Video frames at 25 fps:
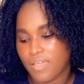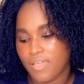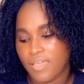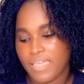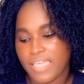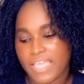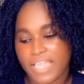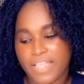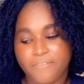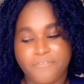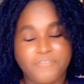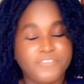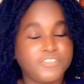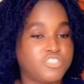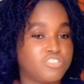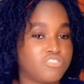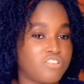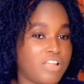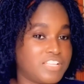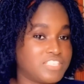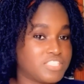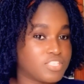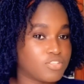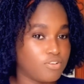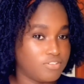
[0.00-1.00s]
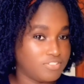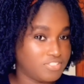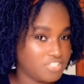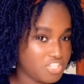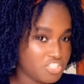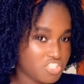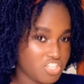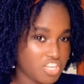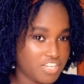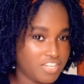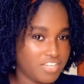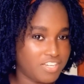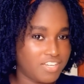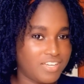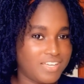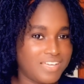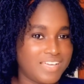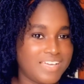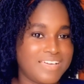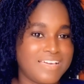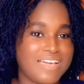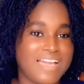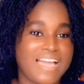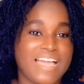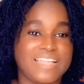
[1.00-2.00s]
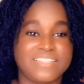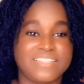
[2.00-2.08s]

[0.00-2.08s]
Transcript: Healthy Strands conditioner, and